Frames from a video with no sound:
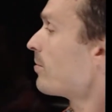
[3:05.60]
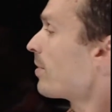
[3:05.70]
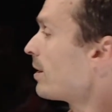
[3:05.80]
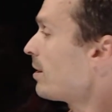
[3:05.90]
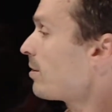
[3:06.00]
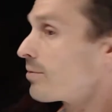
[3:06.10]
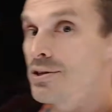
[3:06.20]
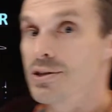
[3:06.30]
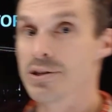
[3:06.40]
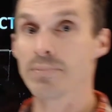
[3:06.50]
right here.
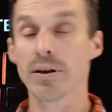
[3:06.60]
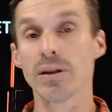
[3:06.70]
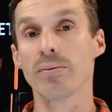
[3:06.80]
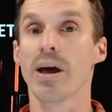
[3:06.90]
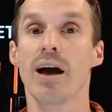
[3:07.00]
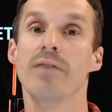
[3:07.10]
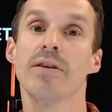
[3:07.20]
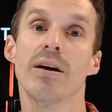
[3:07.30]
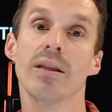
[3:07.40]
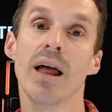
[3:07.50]
This is something that we have
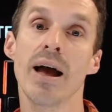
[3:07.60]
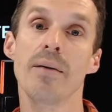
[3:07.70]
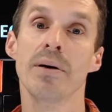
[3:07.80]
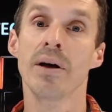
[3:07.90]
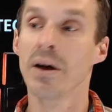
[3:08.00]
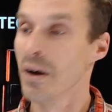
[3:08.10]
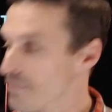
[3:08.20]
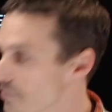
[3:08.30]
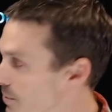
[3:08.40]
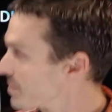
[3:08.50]
in our lab.
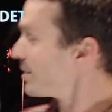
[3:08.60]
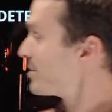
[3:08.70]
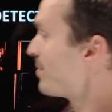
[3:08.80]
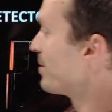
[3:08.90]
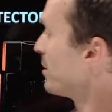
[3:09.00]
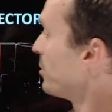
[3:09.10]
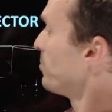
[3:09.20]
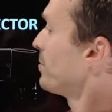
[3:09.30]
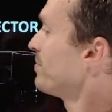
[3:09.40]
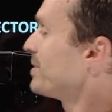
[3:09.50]
Fortunately, something that you
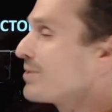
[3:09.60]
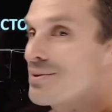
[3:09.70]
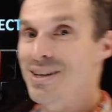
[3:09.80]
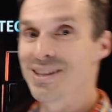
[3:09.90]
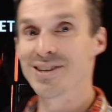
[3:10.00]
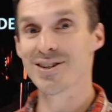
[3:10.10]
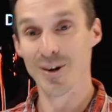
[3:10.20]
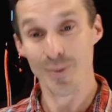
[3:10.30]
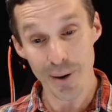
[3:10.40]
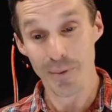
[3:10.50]
wouldn't be using this
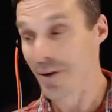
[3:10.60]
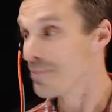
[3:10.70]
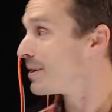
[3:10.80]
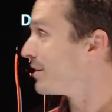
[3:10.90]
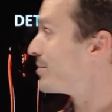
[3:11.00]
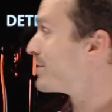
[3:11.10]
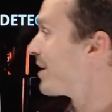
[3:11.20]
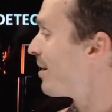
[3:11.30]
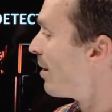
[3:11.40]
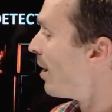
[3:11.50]
year. We would have been
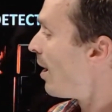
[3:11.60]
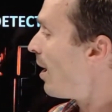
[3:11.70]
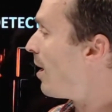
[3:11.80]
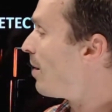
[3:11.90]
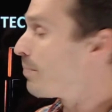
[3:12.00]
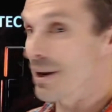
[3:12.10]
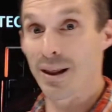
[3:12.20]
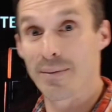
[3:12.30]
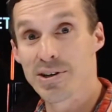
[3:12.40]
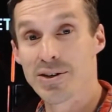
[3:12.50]
using it. Uh, but
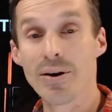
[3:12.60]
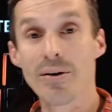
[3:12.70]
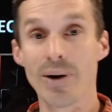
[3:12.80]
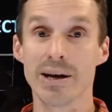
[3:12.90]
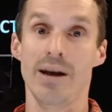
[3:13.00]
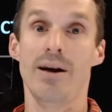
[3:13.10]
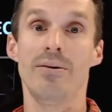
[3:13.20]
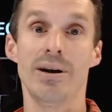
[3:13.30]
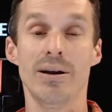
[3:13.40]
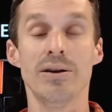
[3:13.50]
let me show you right now,
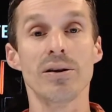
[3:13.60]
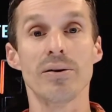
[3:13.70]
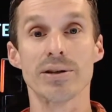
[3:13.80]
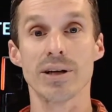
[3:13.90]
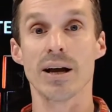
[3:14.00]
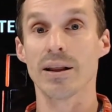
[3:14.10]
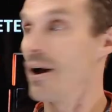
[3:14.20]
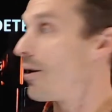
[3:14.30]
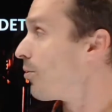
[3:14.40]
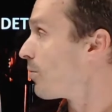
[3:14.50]
and, and you'll know exactly
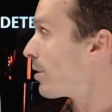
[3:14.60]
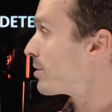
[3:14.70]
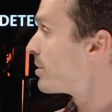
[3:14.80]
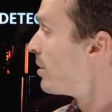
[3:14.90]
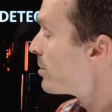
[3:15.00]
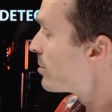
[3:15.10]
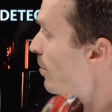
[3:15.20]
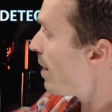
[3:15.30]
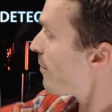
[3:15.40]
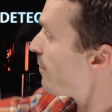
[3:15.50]
how it works. So
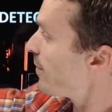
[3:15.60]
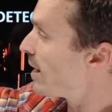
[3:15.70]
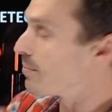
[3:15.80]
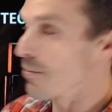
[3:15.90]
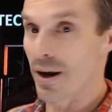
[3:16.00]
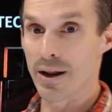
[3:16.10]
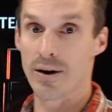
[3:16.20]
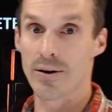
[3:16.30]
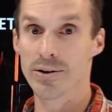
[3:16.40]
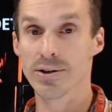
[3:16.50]
we have a flame right
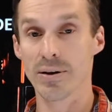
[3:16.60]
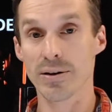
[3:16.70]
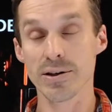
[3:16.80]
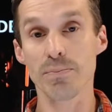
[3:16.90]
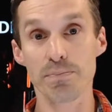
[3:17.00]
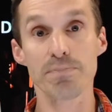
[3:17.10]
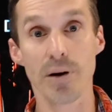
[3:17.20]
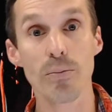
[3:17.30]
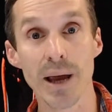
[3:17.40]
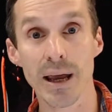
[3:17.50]
here. It's a, it's a
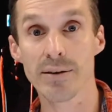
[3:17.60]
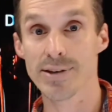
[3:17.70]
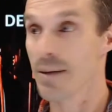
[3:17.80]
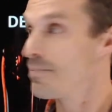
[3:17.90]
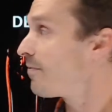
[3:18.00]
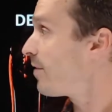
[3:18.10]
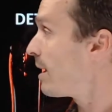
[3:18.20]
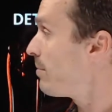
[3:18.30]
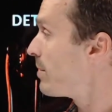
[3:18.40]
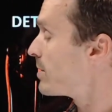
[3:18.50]
propane type
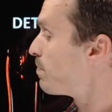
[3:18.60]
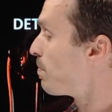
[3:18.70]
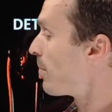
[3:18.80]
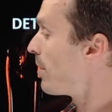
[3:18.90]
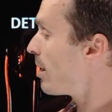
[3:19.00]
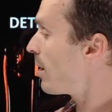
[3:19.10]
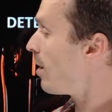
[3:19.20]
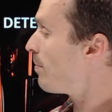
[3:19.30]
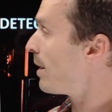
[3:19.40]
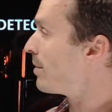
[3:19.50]
flame that's burning
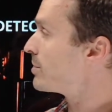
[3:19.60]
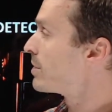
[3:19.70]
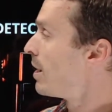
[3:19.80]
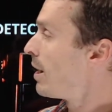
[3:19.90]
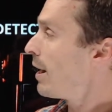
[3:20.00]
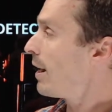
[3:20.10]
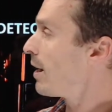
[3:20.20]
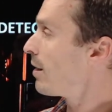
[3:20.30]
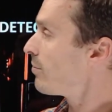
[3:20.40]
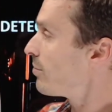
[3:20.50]
compounds.
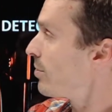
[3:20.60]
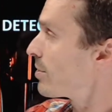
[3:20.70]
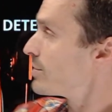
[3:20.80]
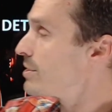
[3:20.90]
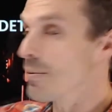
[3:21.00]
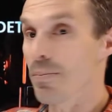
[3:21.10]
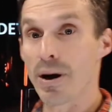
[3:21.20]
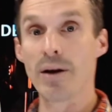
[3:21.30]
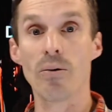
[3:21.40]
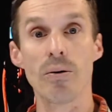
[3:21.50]
And you can see the
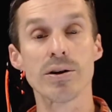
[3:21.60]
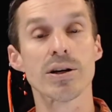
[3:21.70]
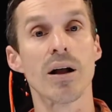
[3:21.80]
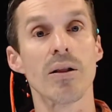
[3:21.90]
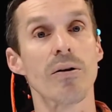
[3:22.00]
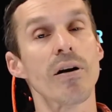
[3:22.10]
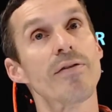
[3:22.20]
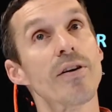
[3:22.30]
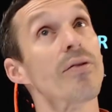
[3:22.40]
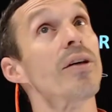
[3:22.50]
bright orange color. And
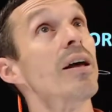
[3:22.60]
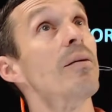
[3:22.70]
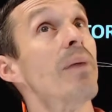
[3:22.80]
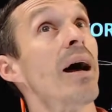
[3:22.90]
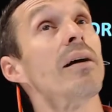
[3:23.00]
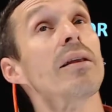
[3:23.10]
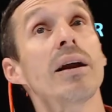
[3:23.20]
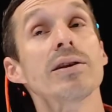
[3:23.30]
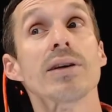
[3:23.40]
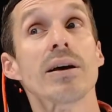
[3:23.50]
if you're thinking back, then
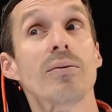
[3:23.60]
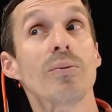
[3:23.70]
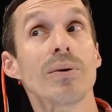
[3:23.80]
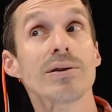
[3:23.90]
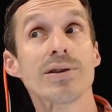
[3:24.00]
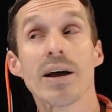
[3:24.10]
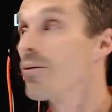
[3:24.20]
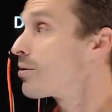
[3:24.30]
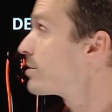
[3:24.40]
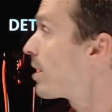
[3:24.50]
it's like, what's that
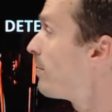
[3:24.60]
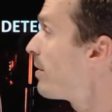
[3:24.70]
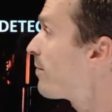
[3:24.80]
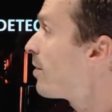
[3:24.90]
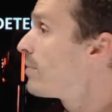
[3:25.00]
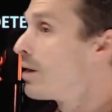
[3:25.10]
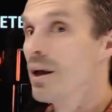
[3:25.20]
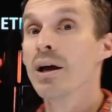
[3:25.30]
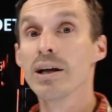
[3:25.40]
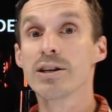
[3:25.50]
orange coming from?
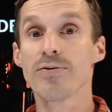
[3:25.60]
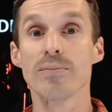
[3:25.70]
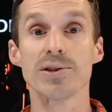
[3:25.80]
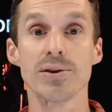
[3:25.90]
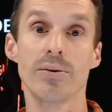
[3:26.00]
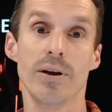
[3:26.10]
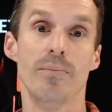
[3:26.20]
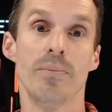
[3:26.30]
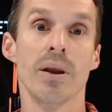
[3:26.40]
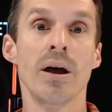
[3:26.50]
It's from
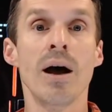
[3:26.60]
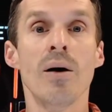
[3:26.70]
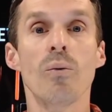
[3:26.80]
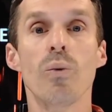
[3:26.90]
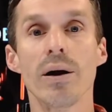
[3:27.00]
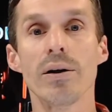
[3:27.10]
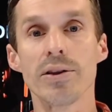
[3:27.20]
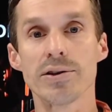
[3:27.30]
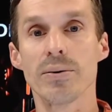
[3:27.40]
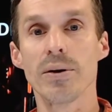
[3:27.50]
sodium. Where did
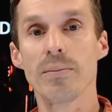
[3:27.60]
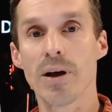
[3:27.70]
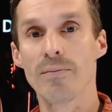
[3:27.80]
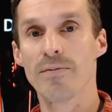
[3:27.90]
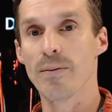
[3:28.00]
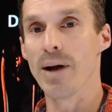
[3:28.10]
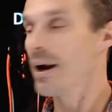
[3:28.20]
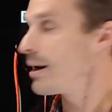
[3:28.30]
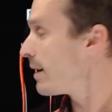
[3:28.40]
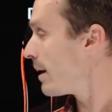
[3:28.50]
the sodium come from?
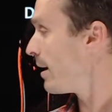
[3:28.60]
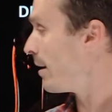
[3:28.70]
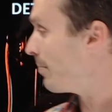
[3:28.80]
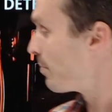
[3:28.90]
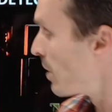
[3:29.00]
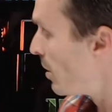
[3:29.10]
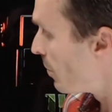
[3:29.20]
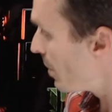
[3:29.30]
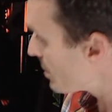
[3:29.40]
How did it get in? Well,